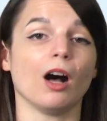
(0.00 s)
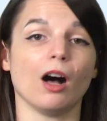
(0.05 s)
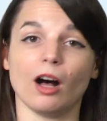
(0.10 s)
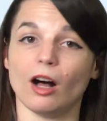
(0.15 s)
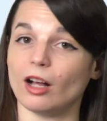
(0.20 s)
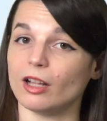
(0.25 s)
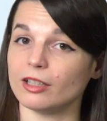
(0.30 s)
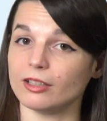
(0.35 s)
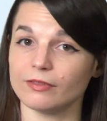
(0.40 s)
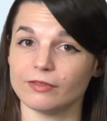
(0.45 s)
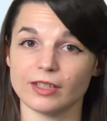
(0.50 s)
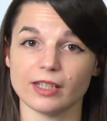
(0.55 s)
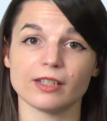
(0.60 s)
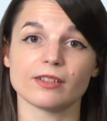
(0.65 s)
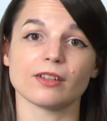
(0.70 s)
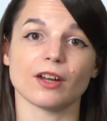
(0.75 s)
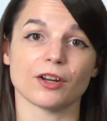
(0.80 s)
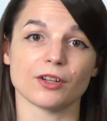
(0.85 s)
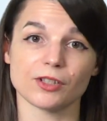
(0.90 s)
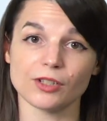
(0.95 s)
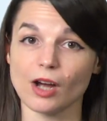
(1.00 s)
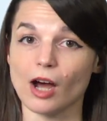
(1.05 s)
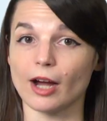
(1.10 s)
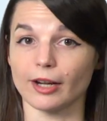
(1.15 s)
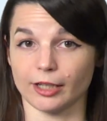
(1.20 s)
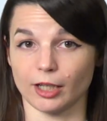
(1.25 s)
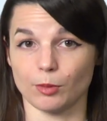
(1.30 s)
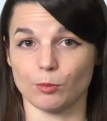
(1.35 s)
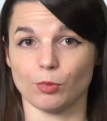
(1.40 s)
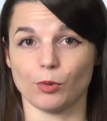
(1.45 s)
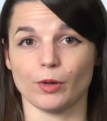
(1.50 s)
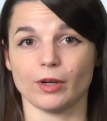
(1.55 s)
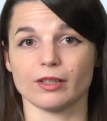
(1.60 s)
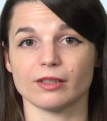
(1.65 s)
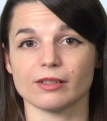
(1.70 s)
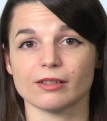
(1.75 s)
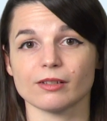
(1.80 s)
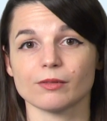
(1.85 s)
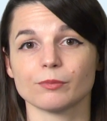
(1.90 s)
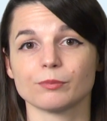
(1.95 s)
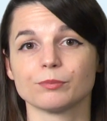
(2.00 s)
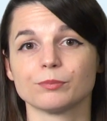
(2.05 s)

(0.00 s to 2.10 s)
All of these are talking points.